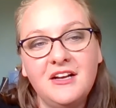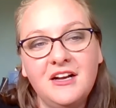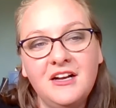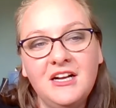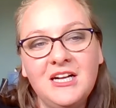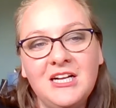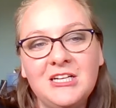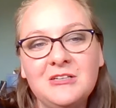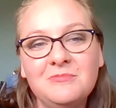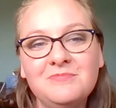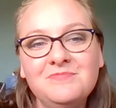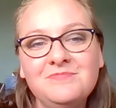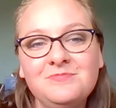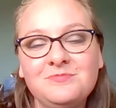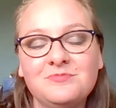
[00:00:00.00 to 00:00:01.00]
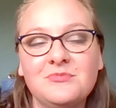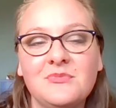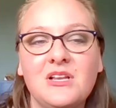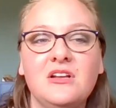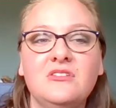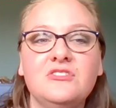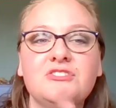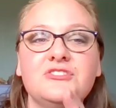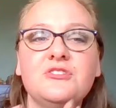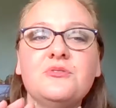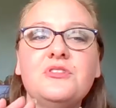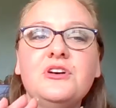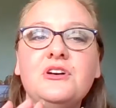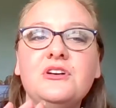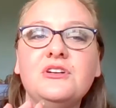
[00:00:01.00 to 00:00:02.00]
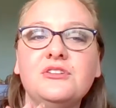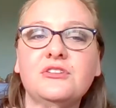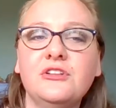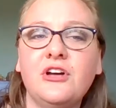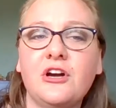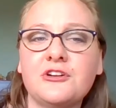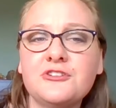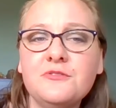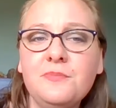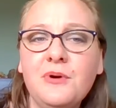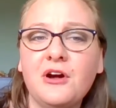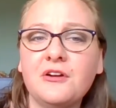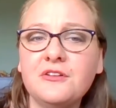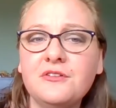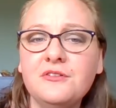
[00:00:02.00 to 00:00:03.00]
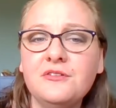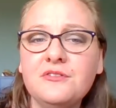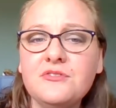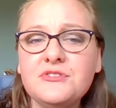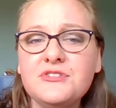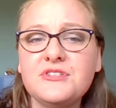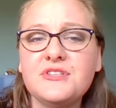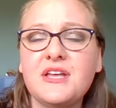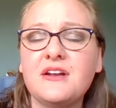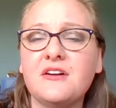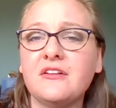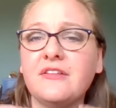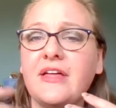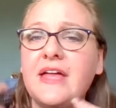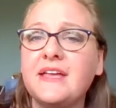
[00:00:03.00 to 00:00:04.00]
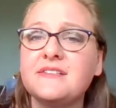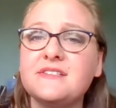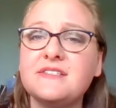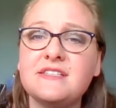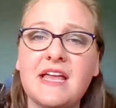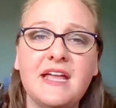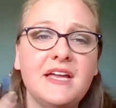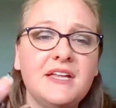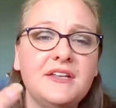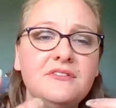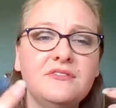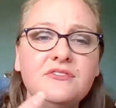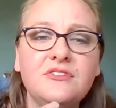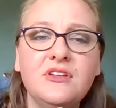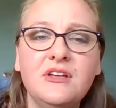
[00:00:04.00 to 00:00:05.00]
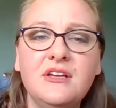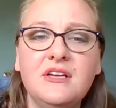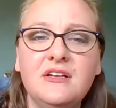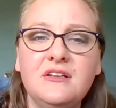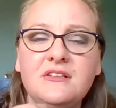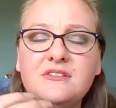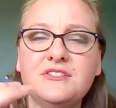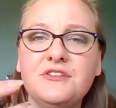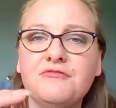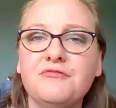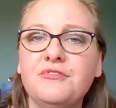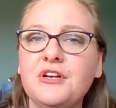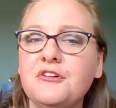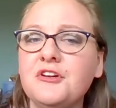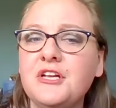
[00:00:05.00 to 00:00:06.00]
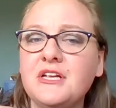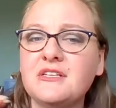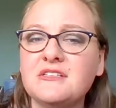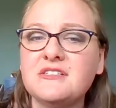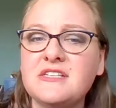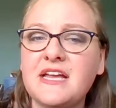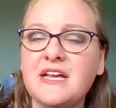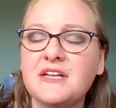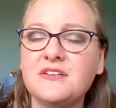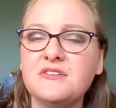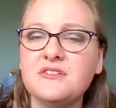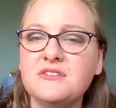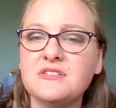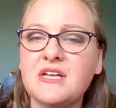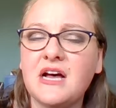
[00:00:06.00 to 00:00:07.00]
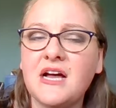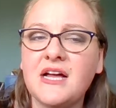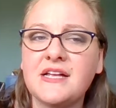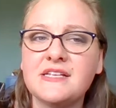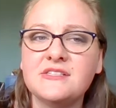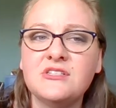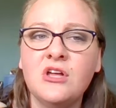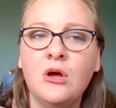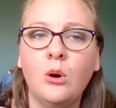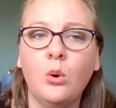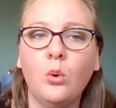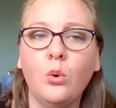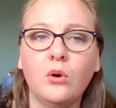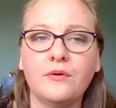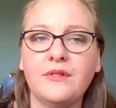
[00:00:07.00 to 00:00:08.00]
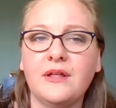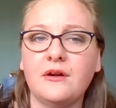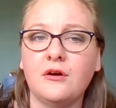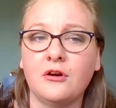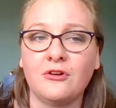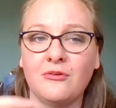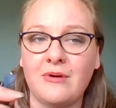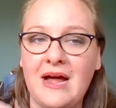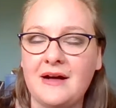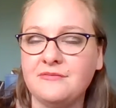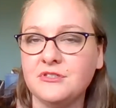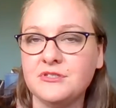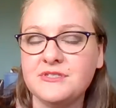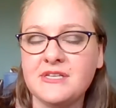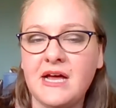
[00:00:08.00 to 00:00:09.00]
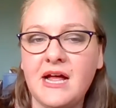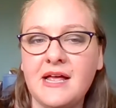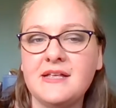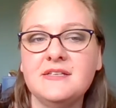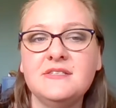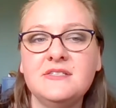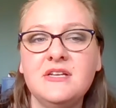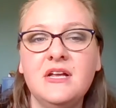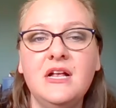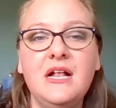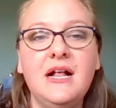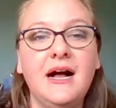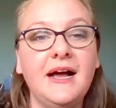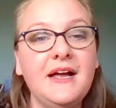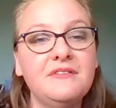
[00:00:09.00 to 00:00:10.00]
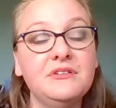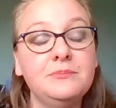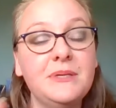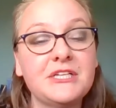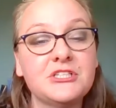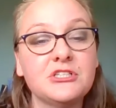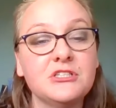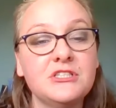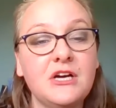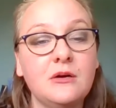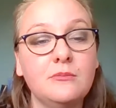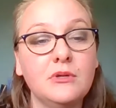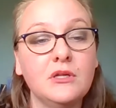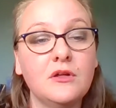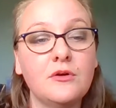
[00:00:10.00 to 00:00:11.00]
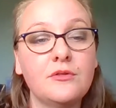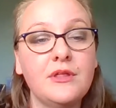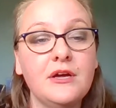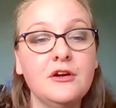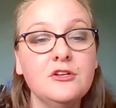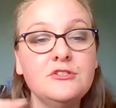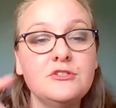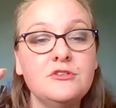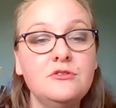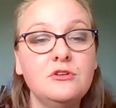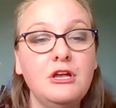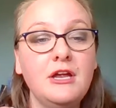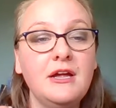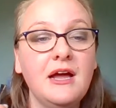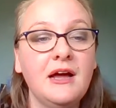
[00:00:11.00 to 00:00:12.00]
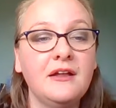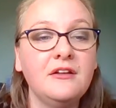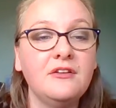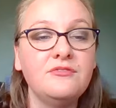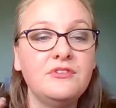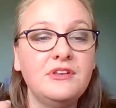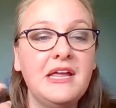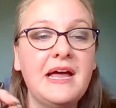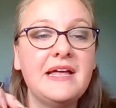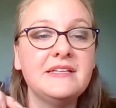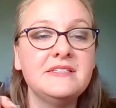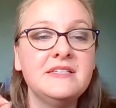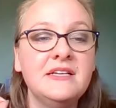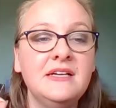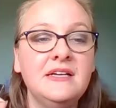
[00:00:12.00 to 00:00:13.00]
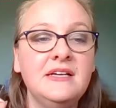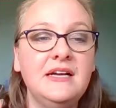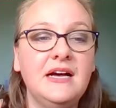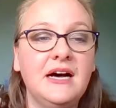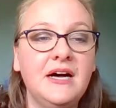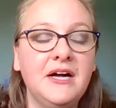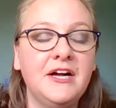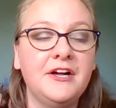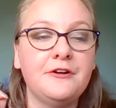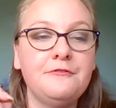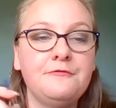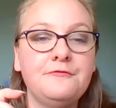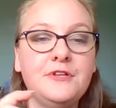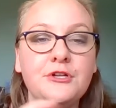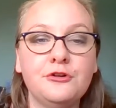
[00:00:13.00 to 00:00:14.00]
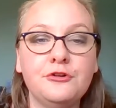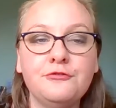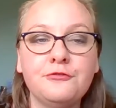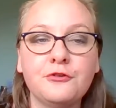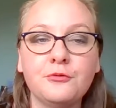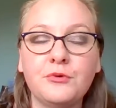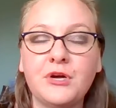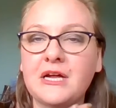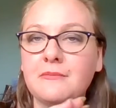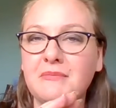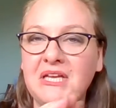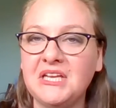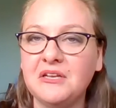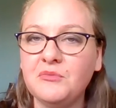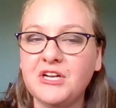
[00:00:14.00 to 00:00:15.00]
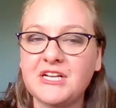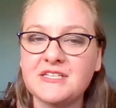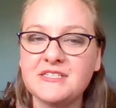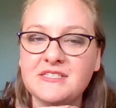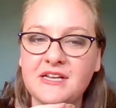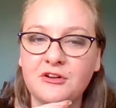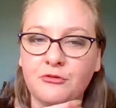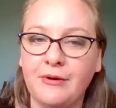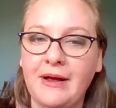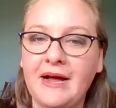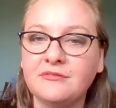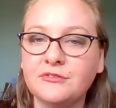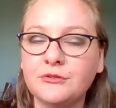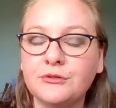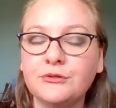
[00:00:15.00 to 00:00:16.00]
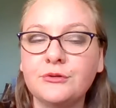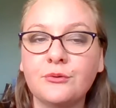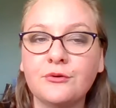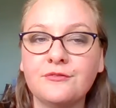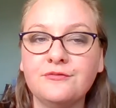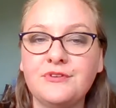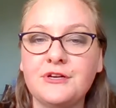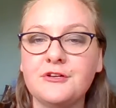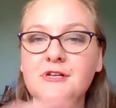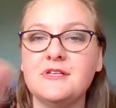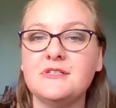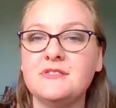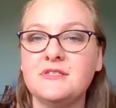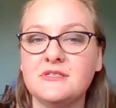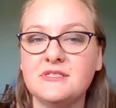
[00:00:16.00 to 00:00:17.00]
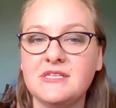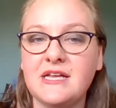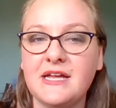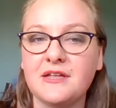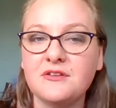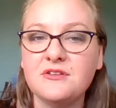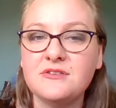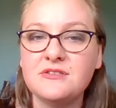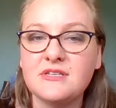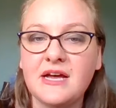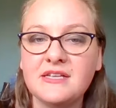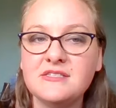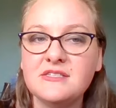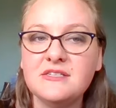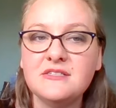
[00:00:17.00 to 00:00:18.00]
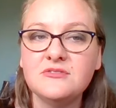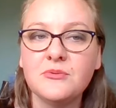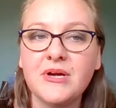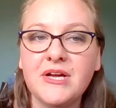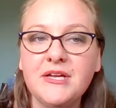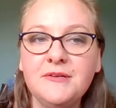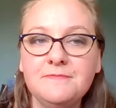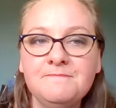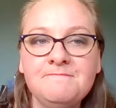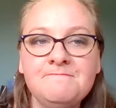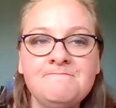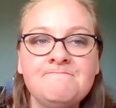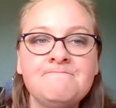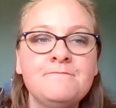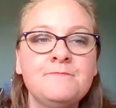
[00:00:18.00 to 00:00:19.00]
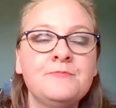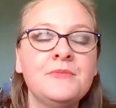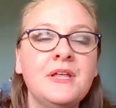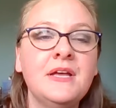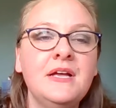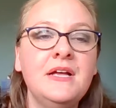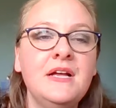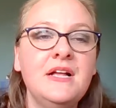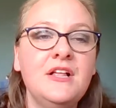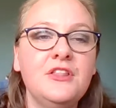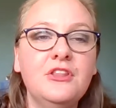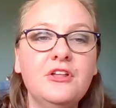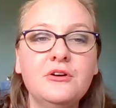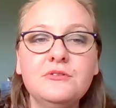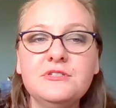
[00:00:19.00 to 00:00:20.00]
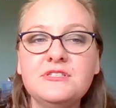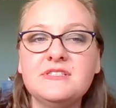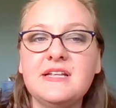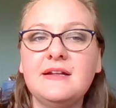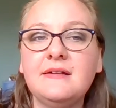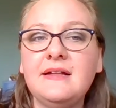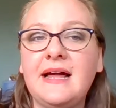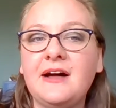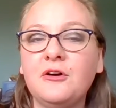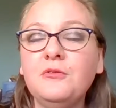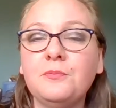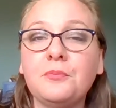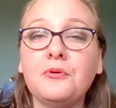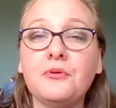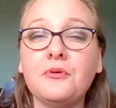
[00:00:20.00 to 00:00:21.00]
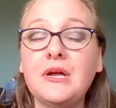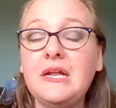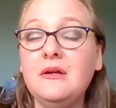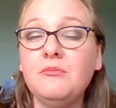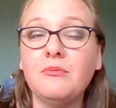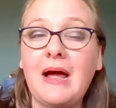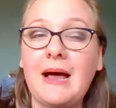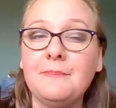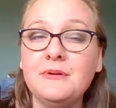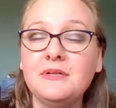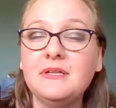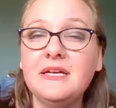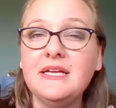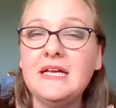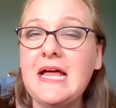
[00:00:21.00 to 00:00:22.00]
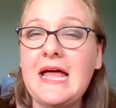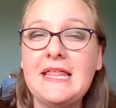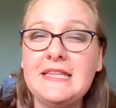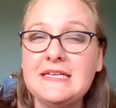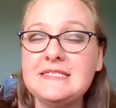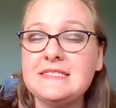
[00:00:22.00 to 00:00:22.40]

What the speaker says: So the larger particles that are like sand, varying sand size, or that are gravel size, I have a picture down below there so you can kind of get a feel for what I mean when I say gravel or various sand sizes, right? Those settle out pretty rapidly and they